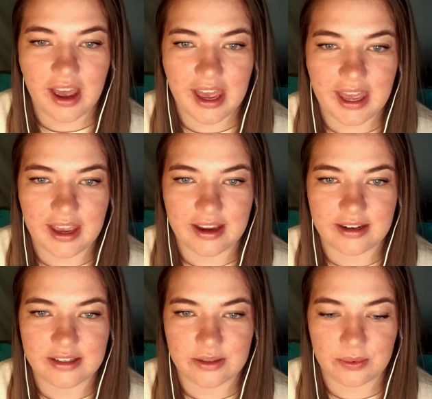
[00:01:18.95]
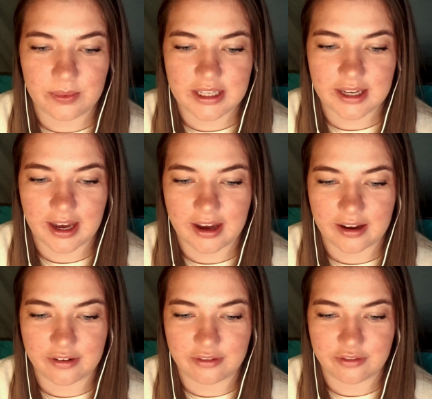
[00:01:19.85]
and we
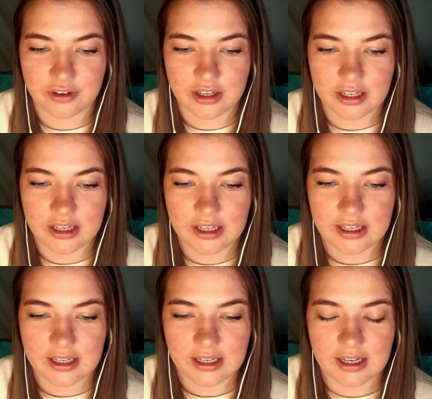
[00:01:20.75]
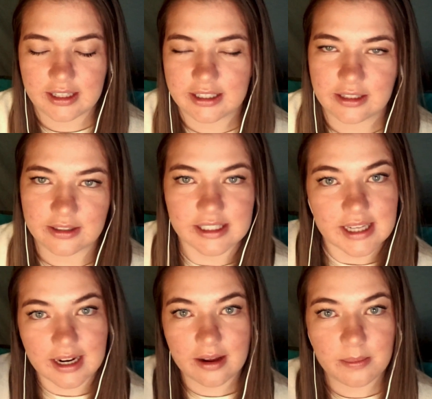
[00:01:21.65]
have a little
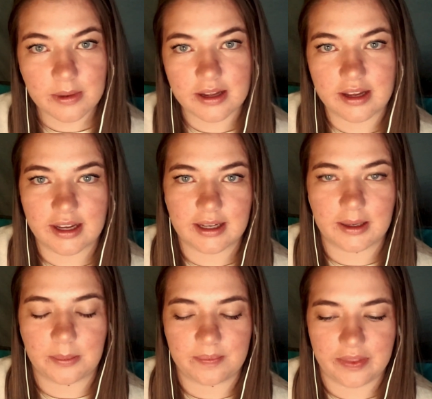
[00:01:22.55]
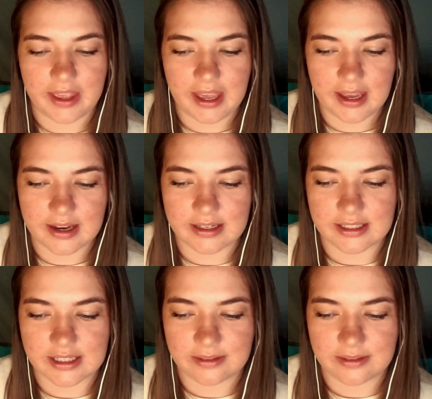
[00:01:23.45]
setup, and